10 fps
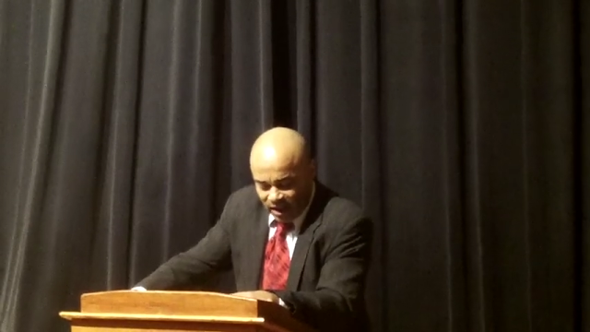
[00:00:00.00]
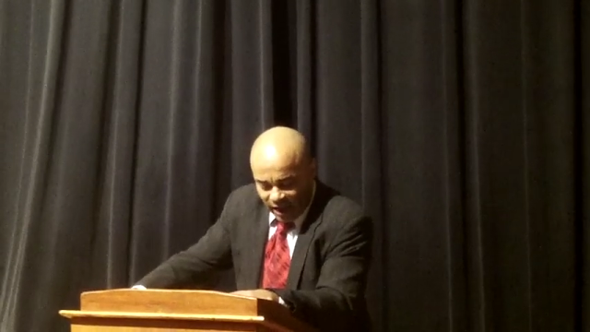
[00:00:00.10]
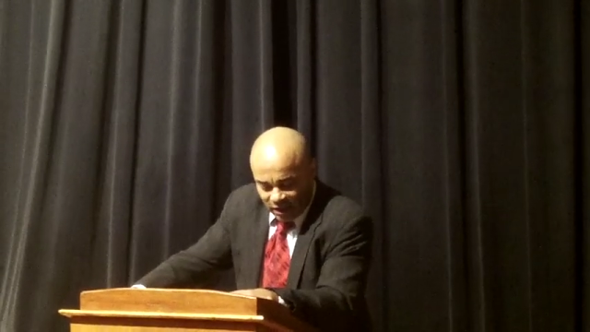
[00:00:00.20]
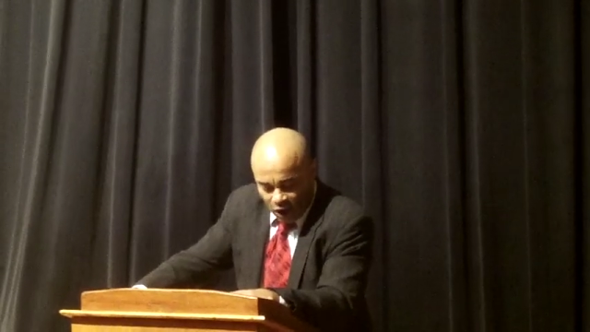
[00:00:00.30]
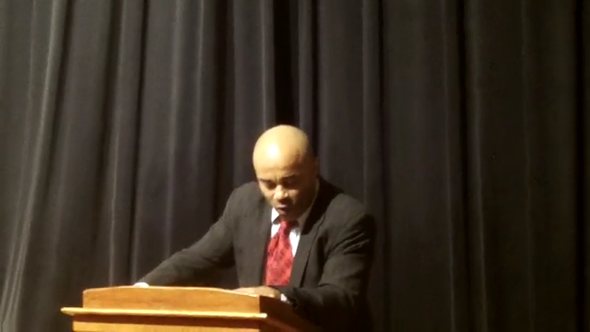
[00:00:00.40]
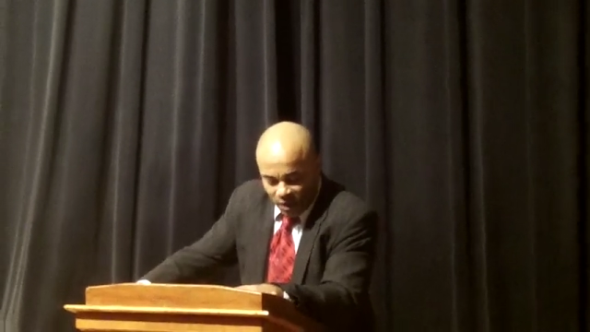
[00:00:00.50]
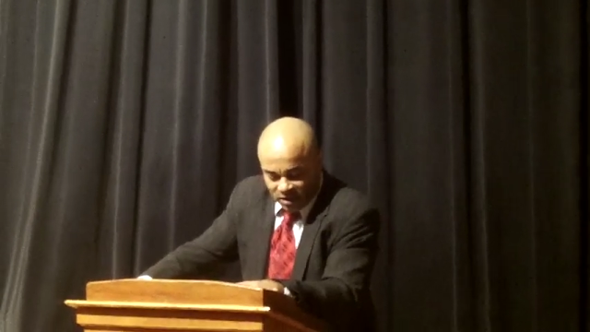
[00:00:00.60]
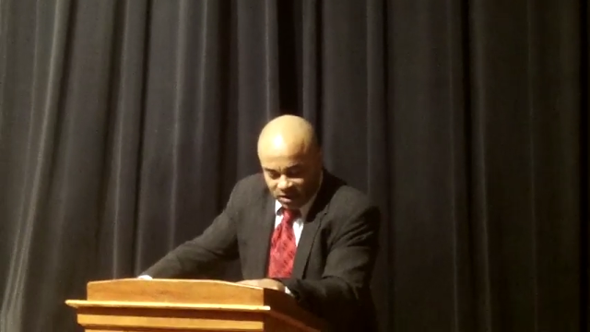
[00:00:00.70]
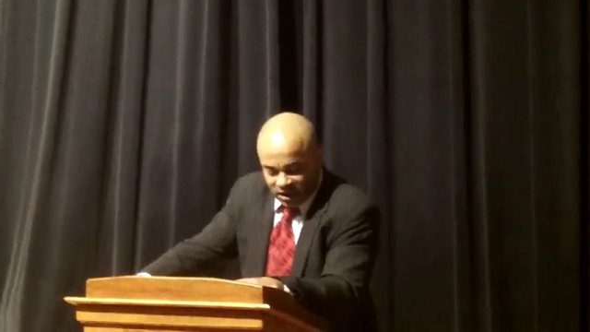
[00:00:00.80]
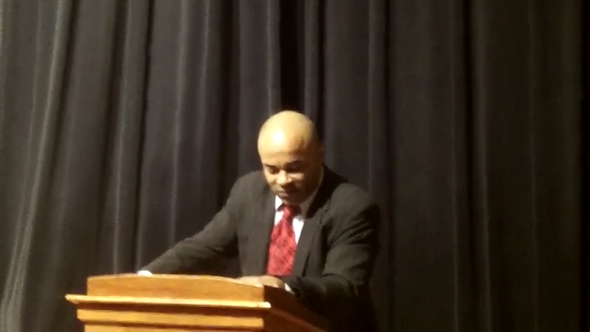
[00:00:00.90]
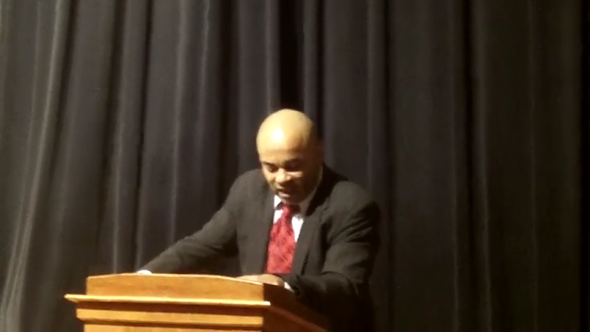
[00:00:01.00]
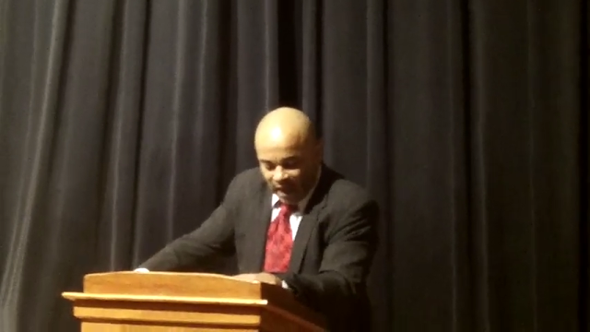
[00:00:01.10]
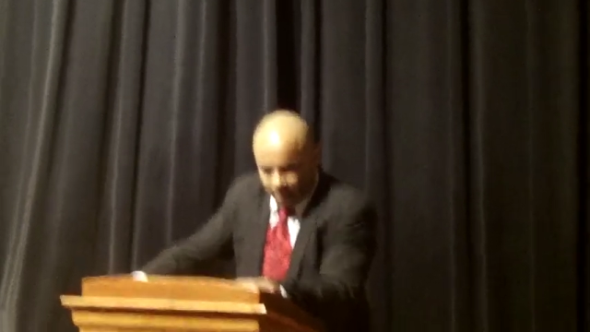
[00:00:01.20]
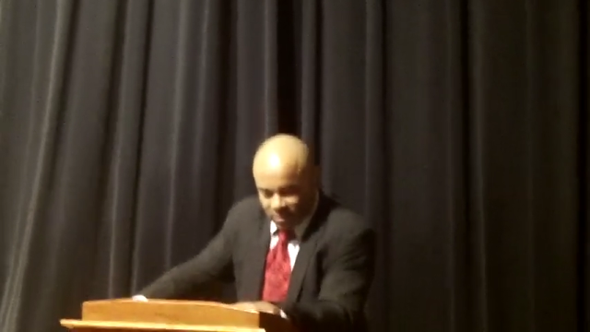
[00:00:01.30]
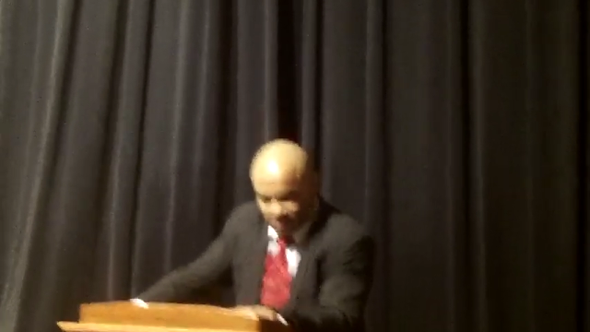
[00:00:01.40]
and no one could leave
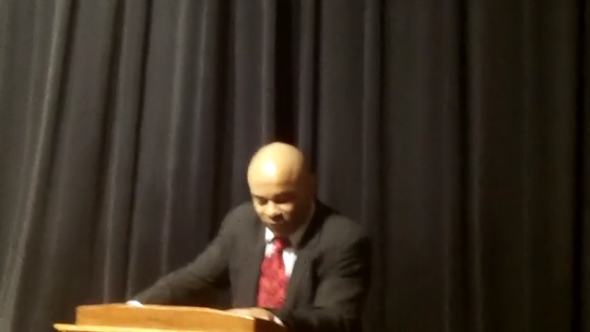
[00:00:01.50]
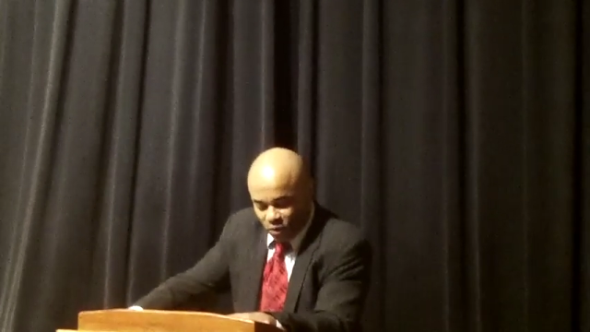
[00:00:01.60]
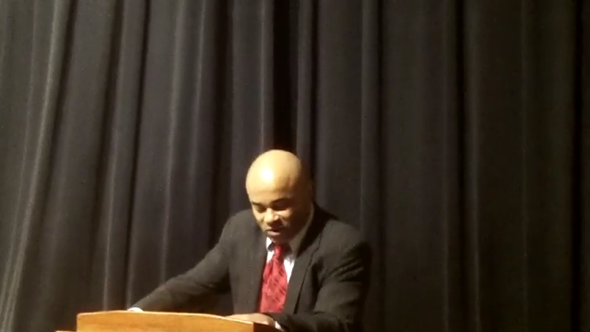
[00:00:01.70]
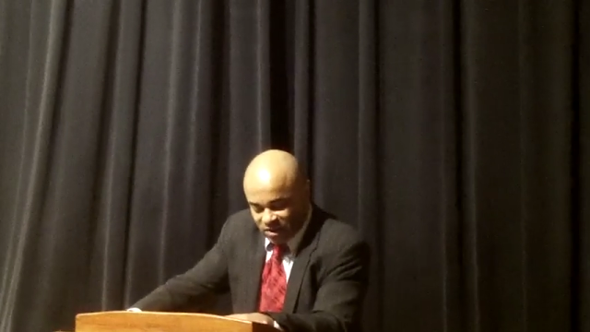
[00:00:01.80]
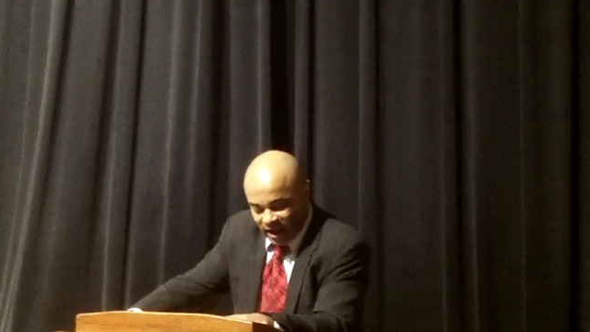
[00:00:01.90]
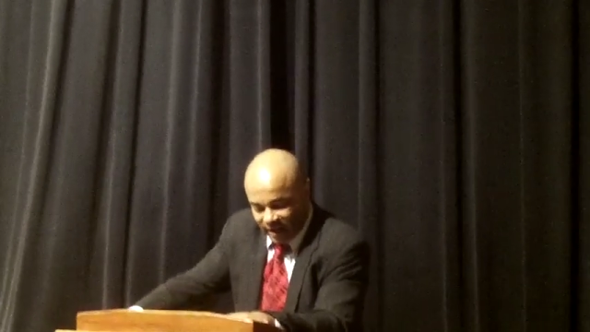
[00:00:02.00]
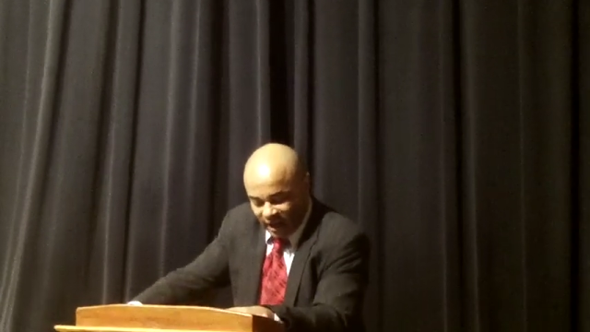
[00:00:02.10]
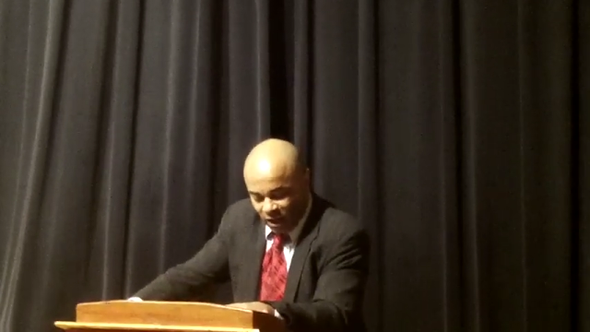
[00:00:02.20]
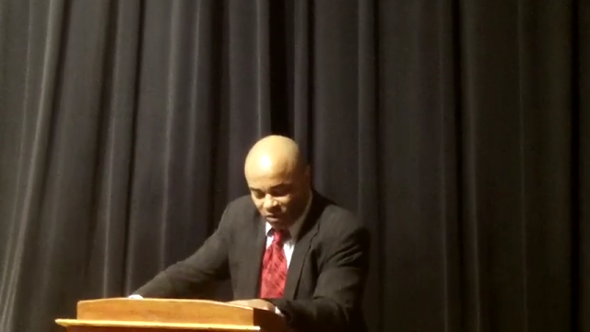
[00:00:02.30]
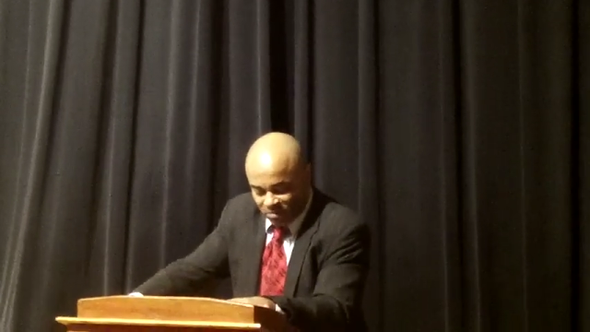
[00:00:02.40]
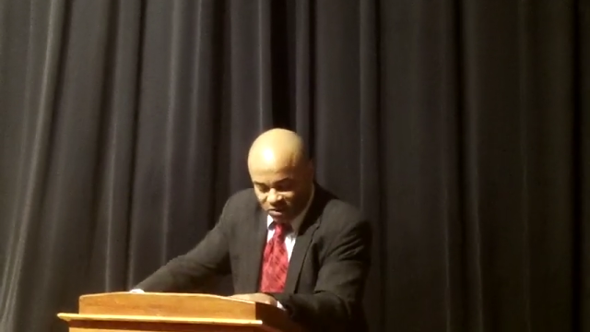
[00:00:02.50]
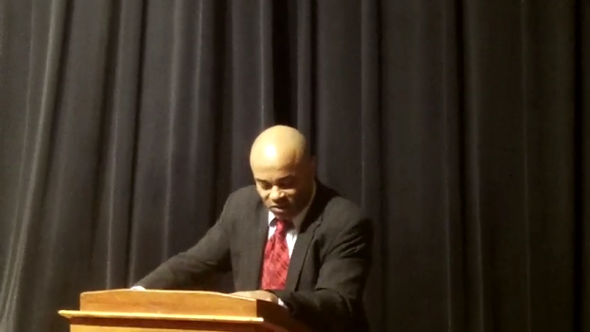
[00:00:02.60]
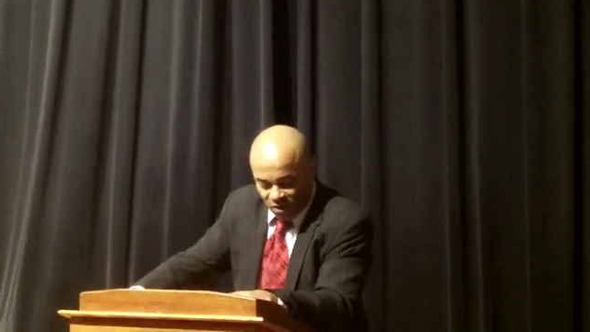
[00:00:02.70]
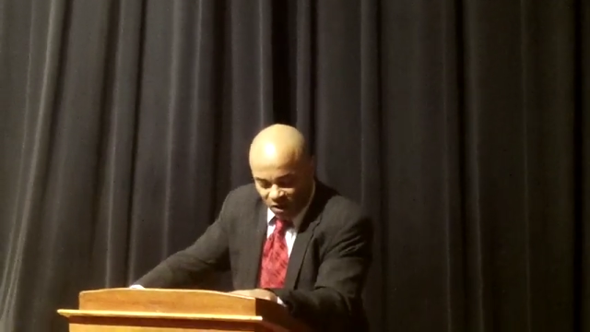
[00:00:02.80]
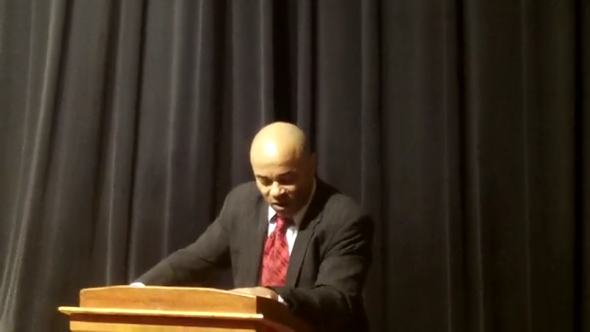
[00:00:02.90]
campus before signing out with
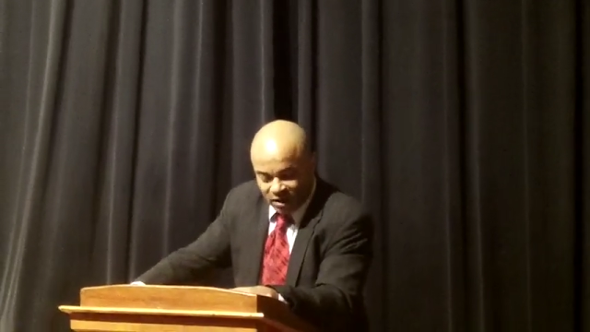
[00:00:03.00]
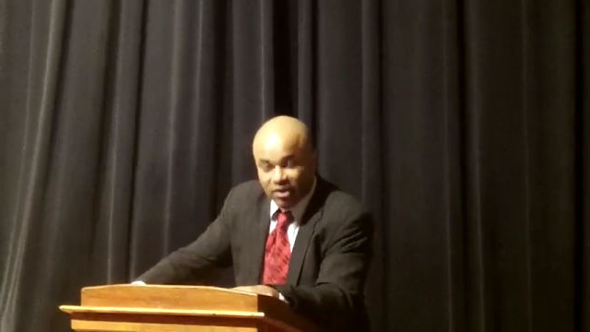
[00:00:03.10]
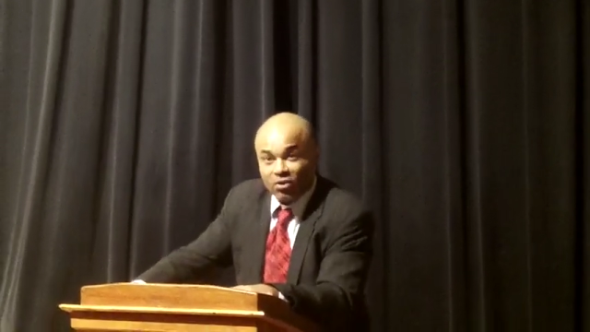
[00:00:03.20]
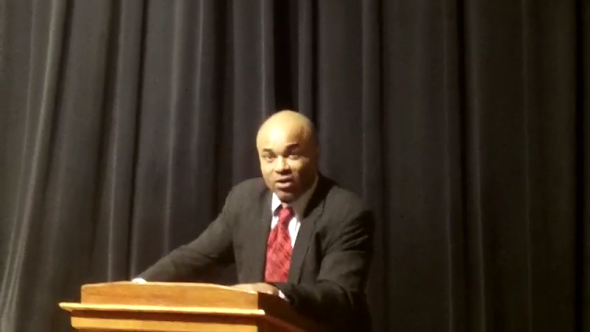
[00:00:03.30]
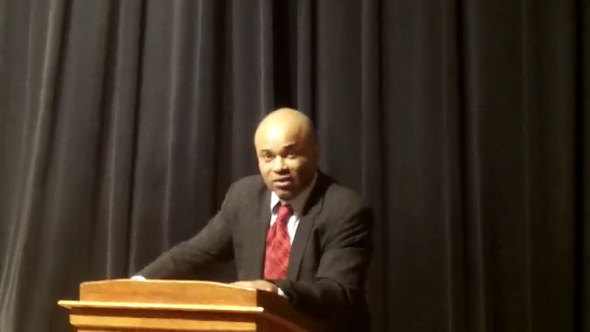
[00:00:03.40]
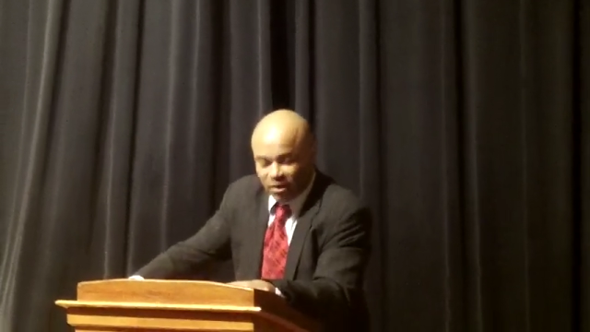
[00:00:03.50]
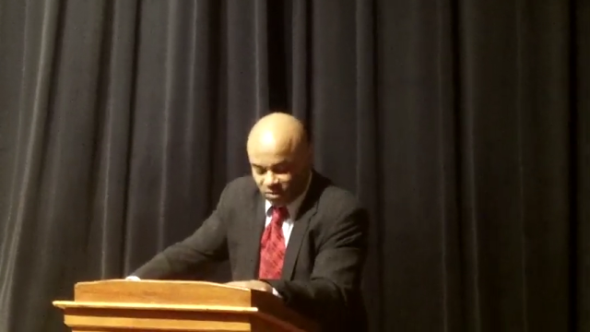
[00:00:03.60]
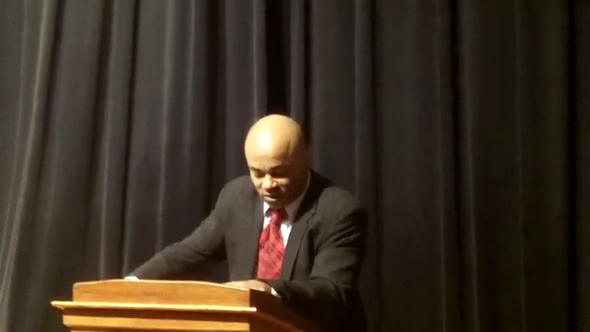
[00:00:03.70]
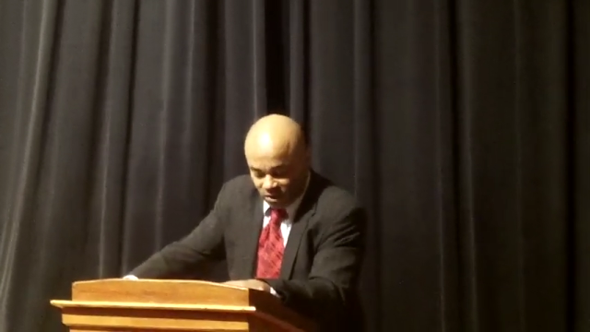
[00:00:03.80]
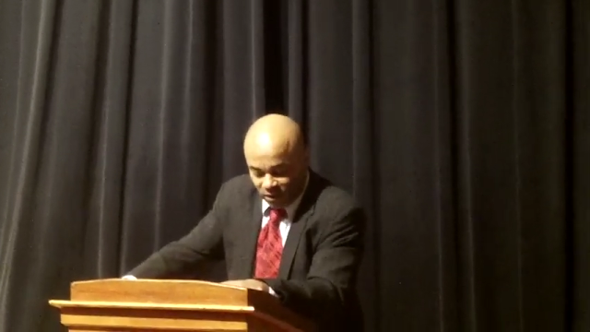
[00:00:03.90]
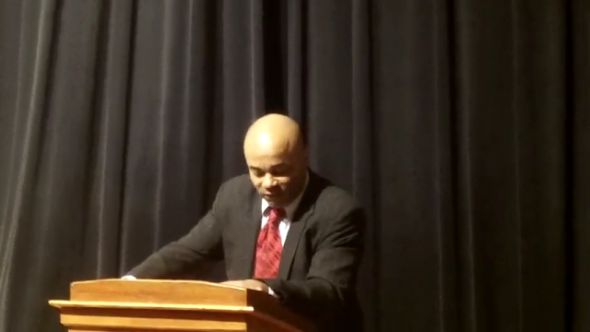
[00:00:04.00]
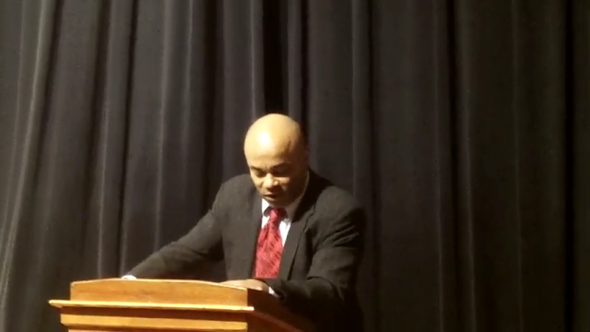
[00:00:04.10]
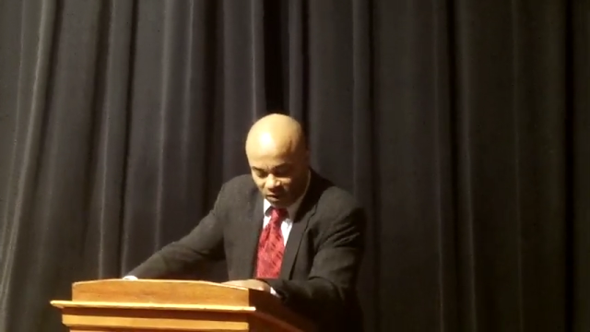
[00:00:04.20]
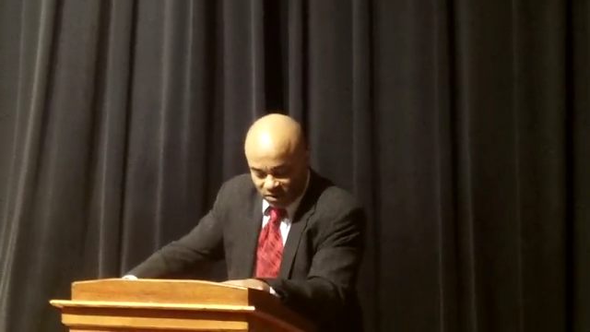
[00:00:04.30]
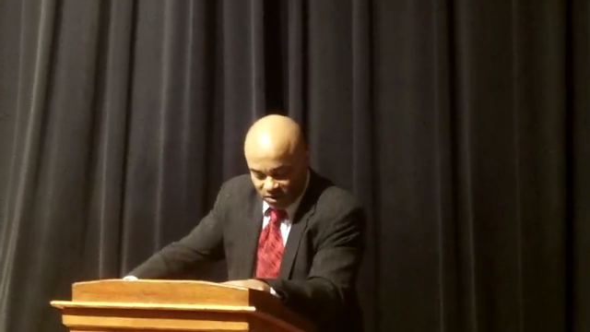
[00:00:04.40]
Mr. Hawley or another adult
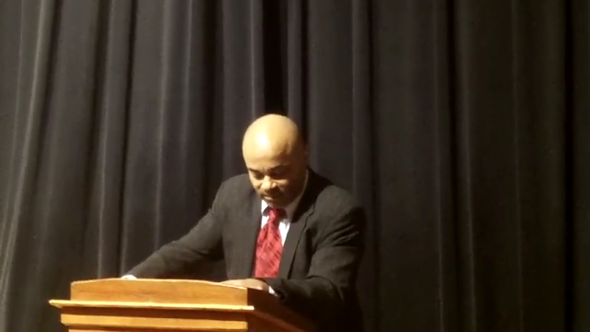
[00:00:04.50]
first.